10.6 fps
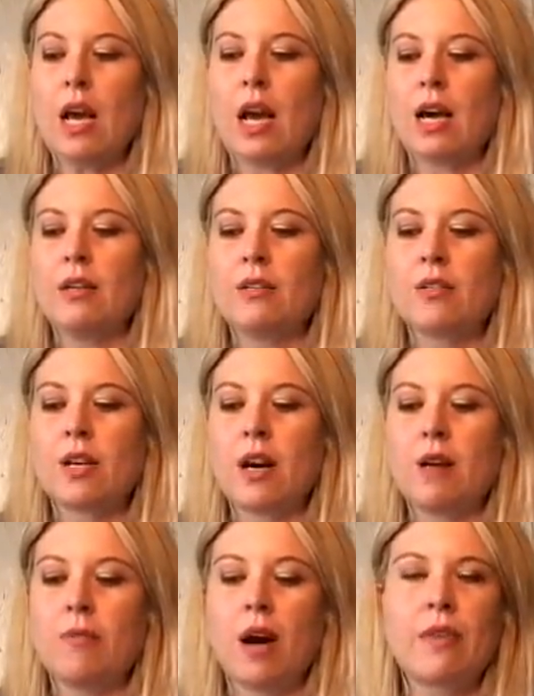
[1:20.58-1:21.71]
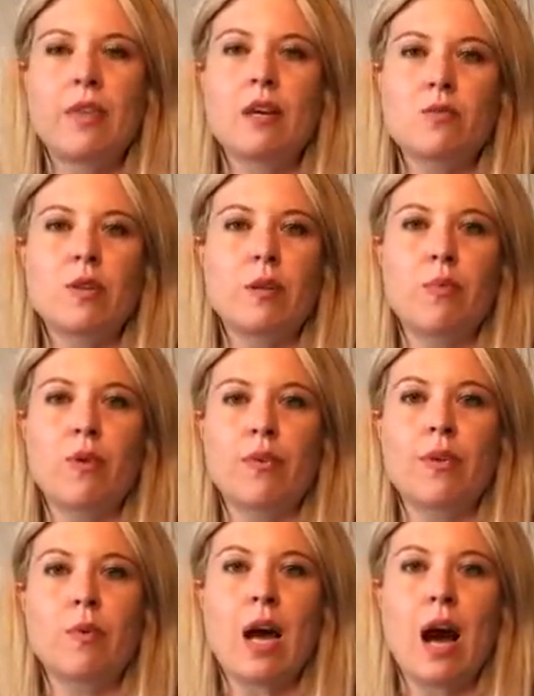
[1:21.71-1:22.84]
And I think it's really
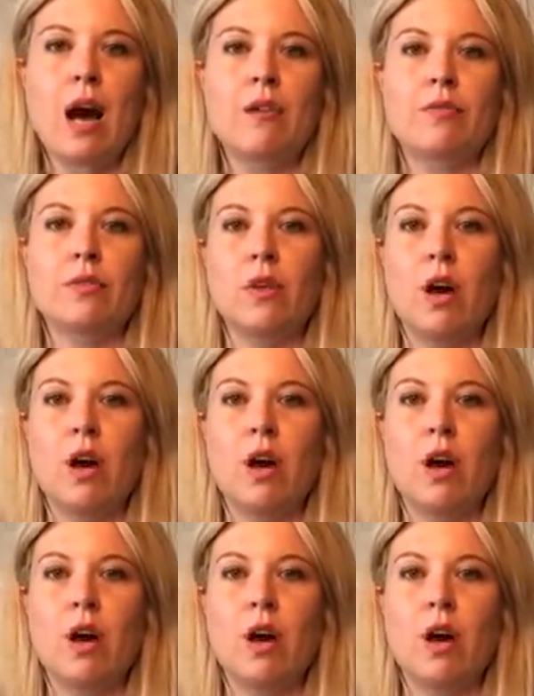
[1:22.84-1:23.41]
important that we have